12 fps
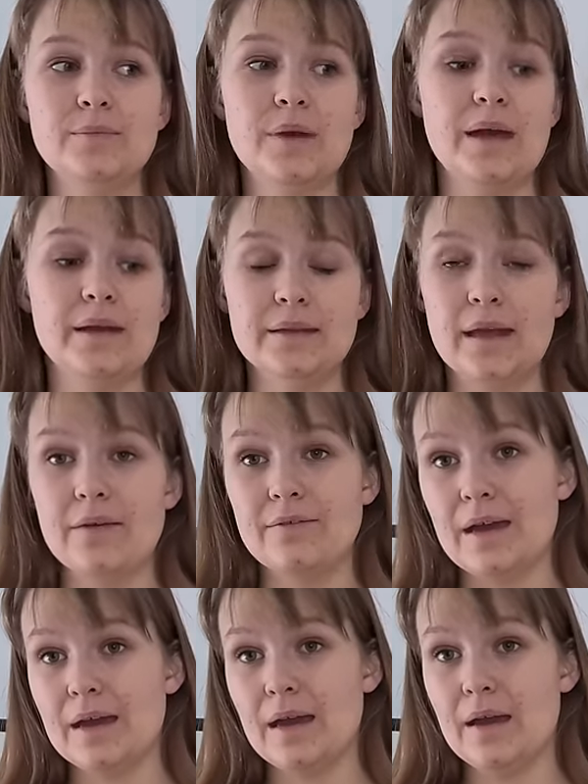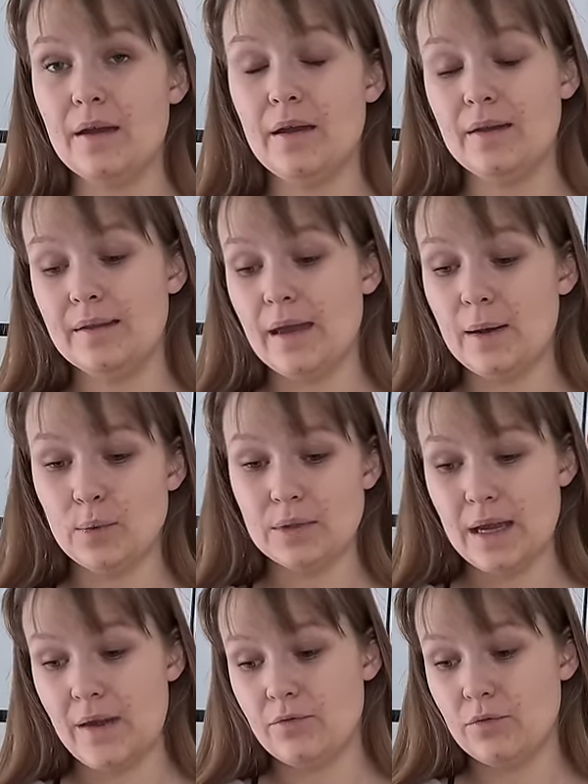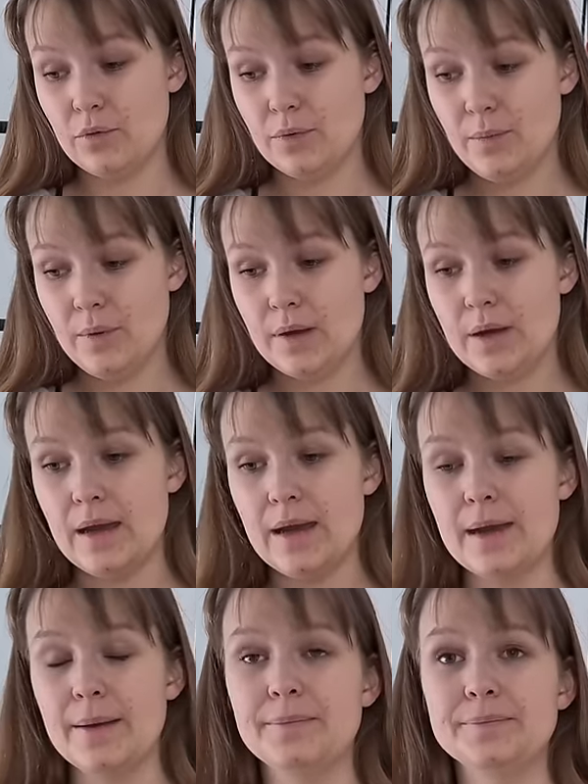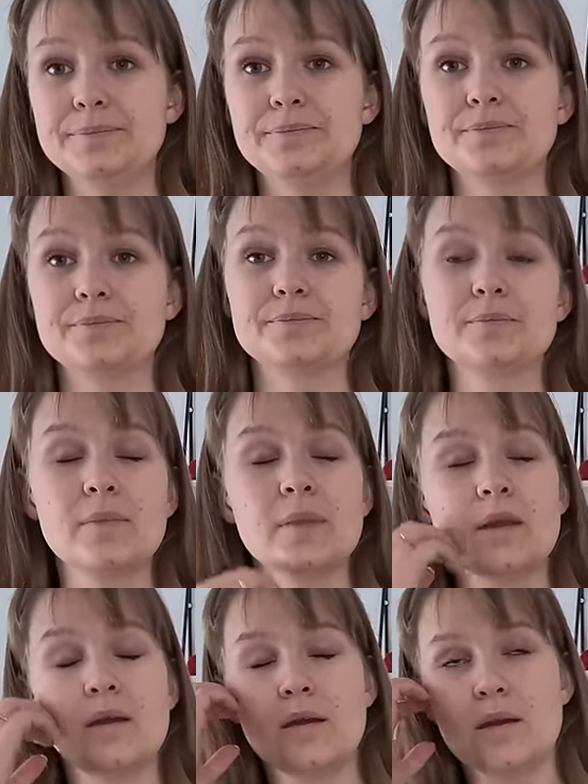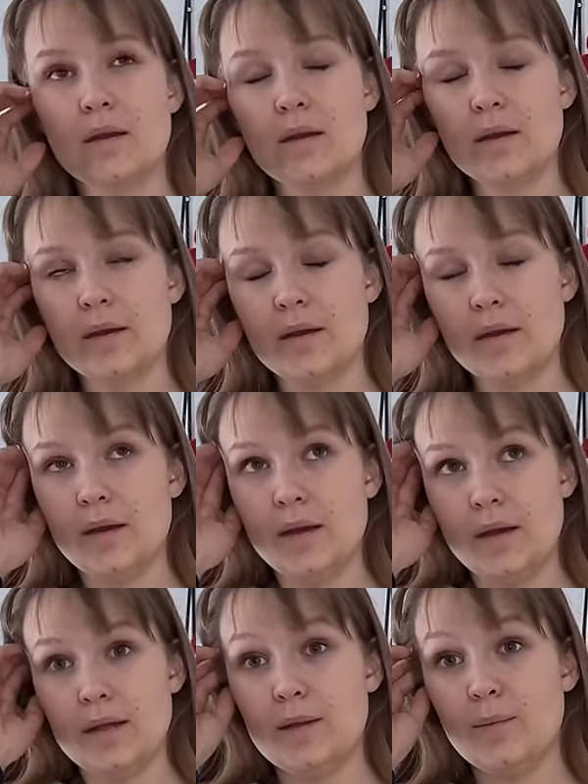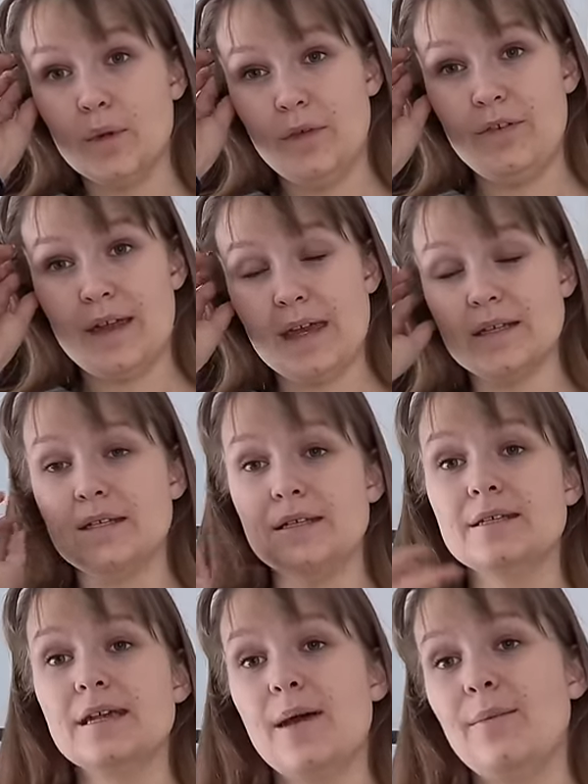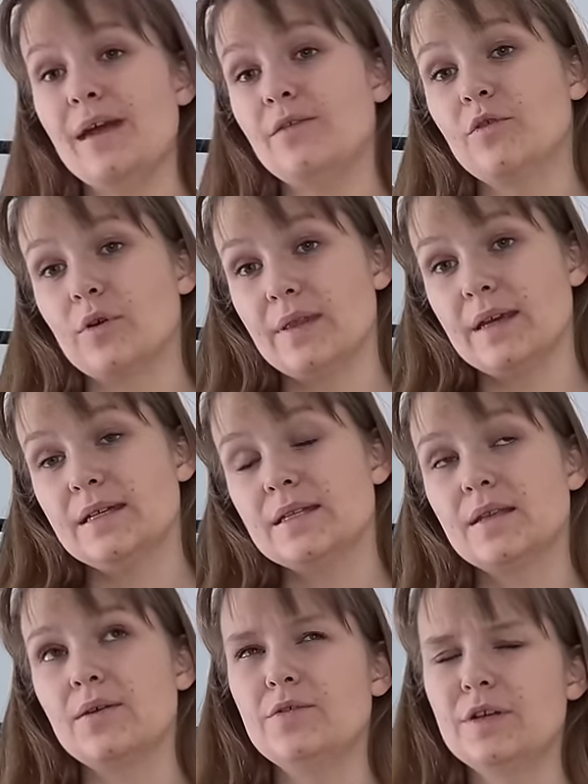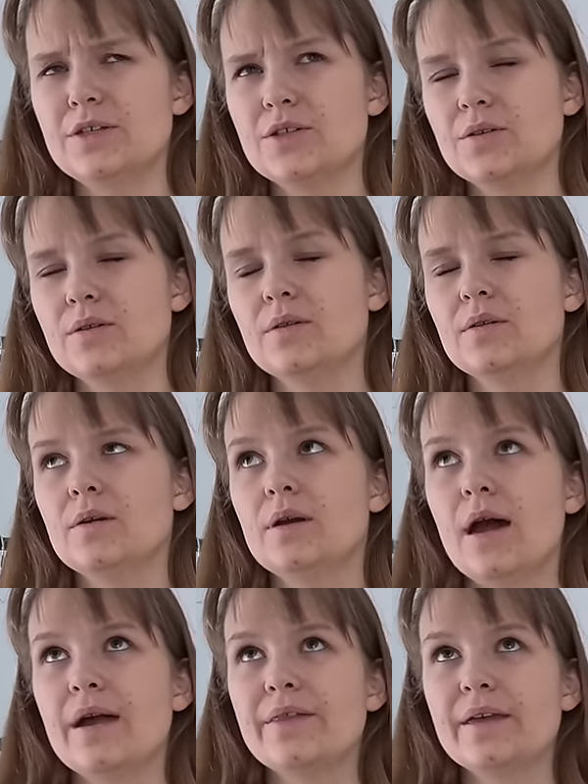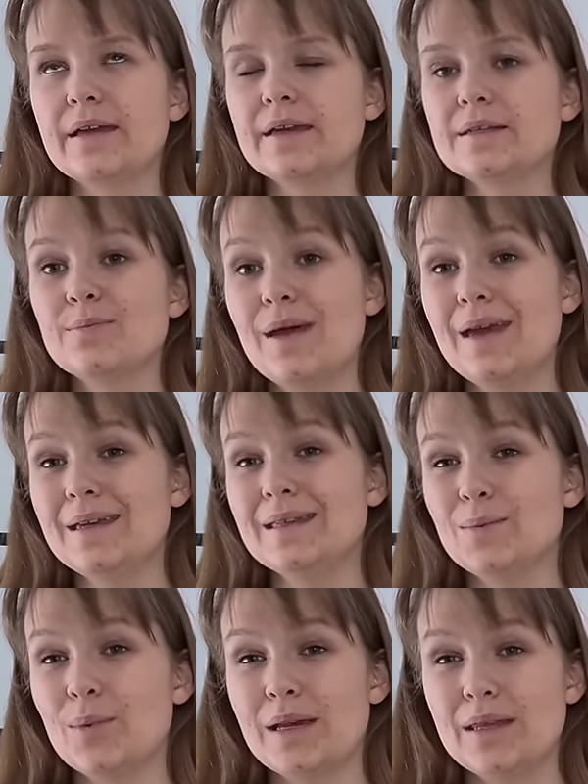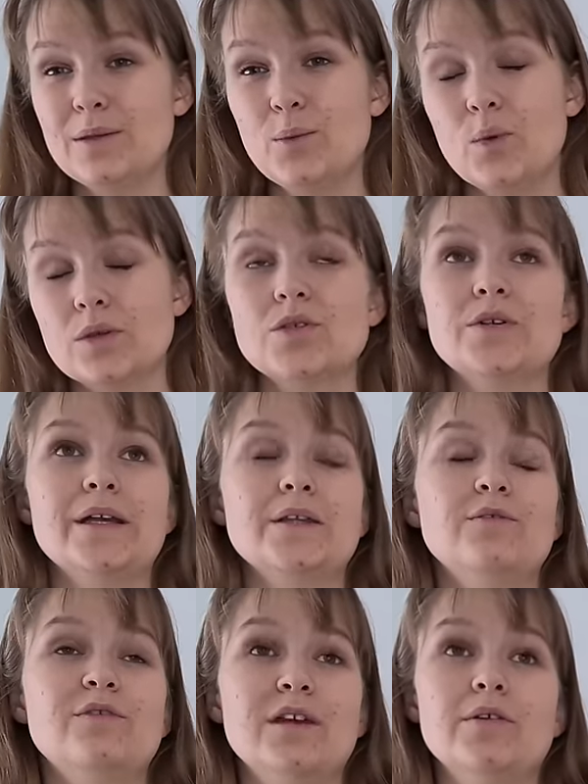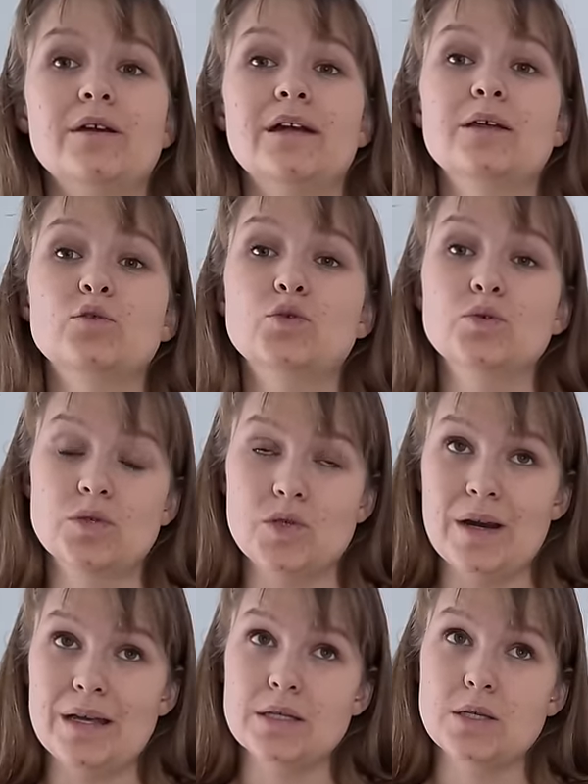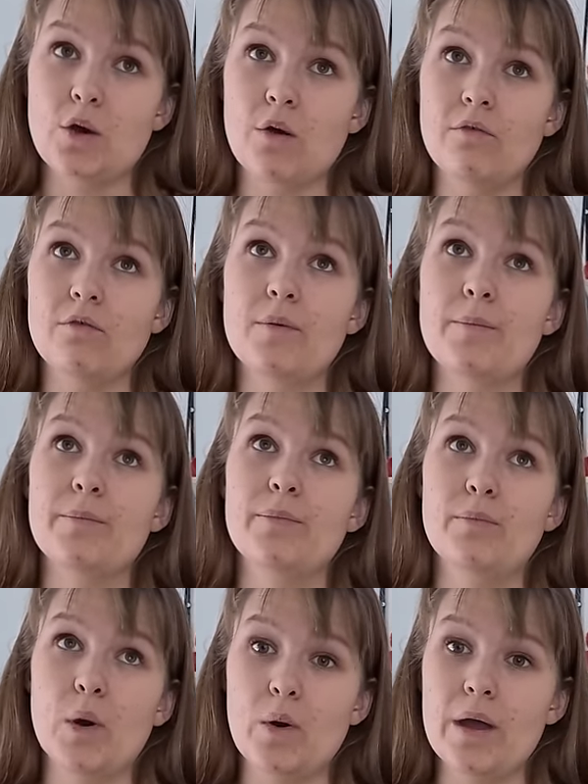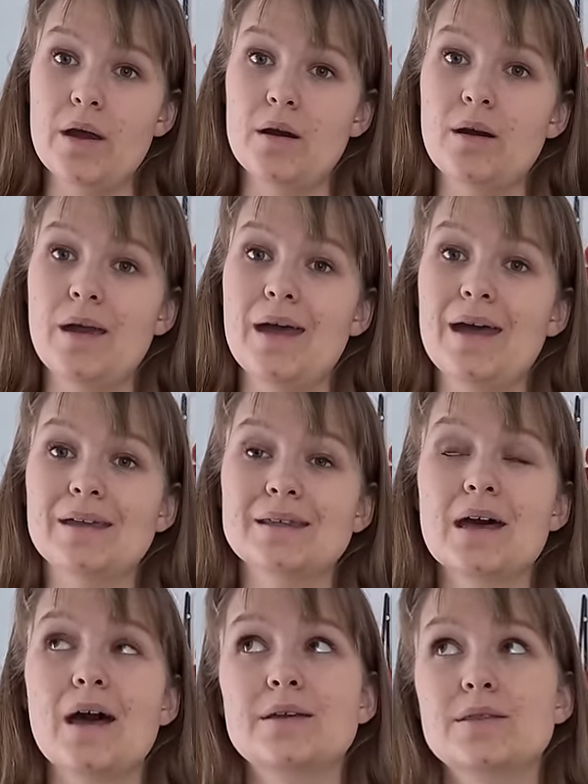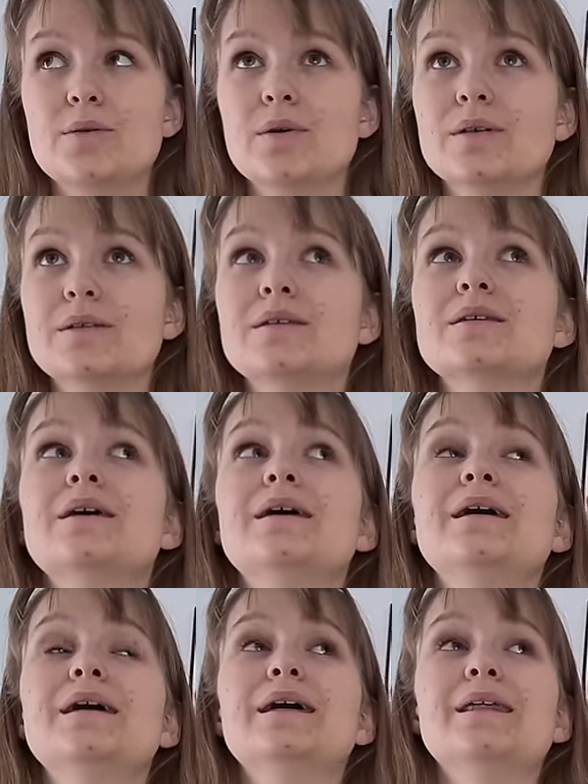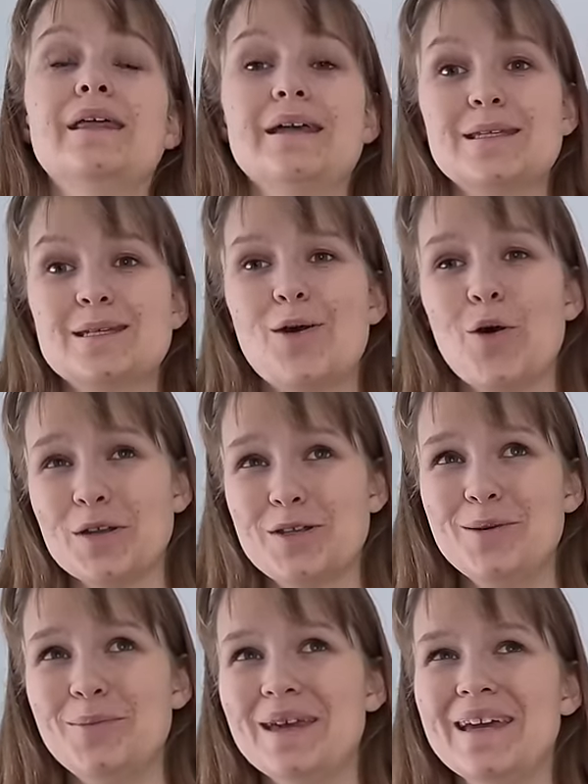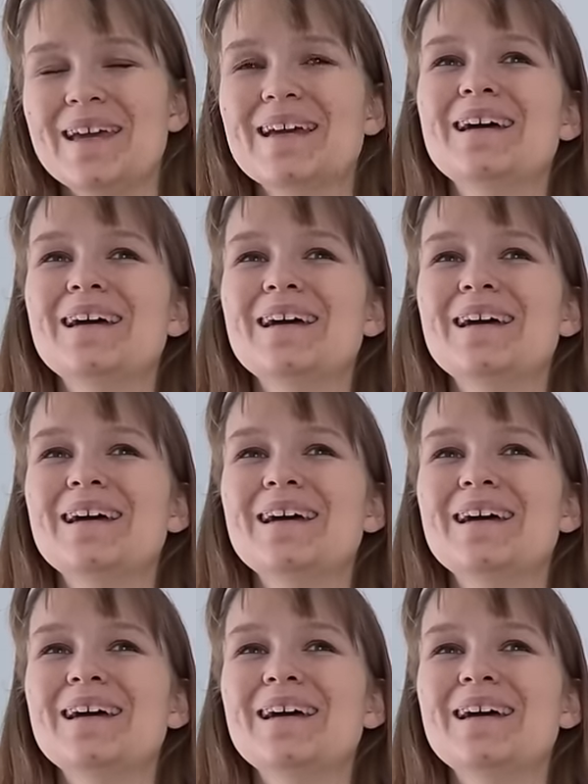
and I would have room. The modifications I made for this, the original, I think is made with one strand of fingering and two strands of mohair, and I thought that's going to be